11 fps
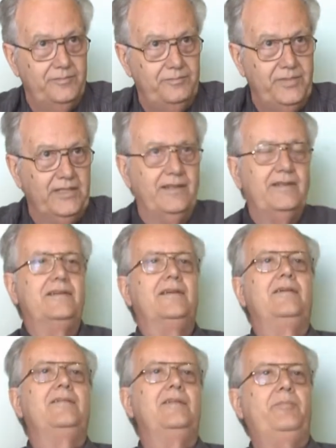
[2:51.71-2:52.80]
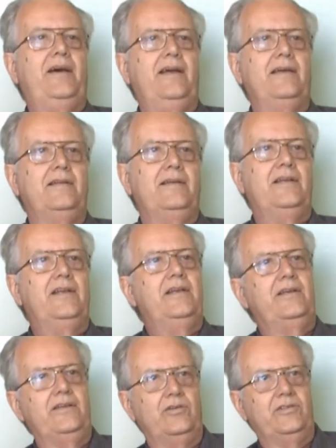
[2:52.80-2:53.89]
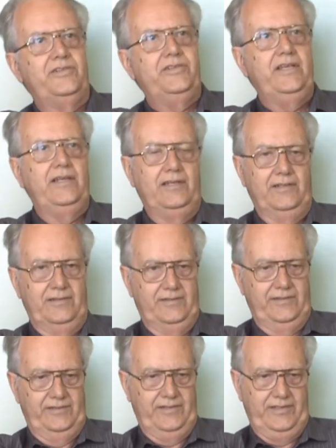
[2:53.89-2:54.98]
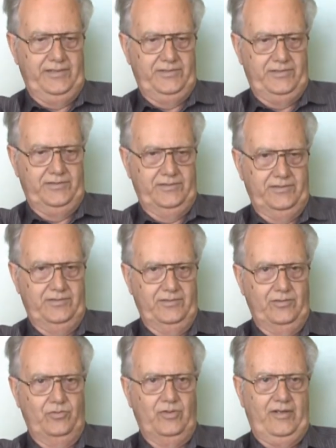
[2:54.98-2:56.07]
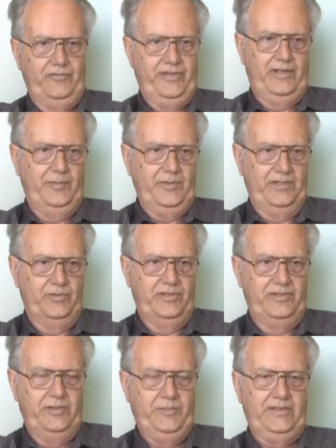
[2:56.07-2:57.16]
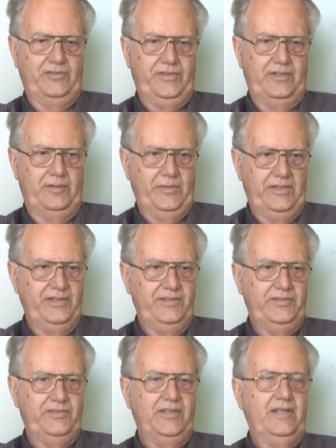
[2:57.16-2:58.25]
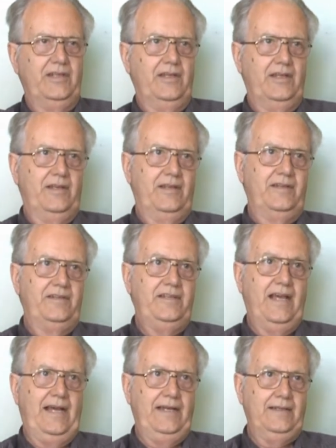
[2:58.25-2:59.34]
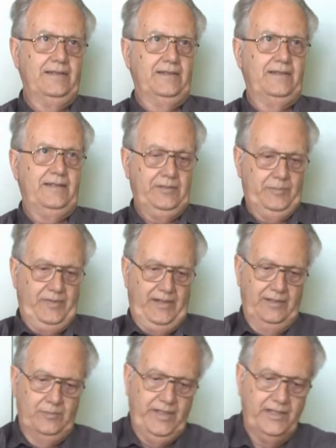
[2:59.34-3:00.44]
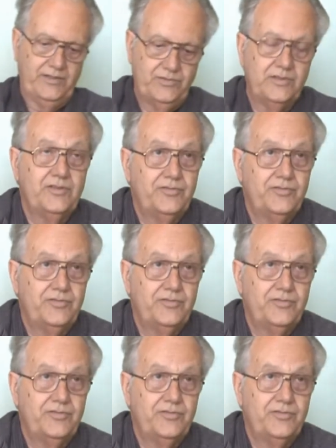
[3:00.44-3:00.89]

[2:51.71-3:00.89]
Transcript: building the pile, you'll see there is one phenomenon, typical phenomenon, is the angle that the pile makes with the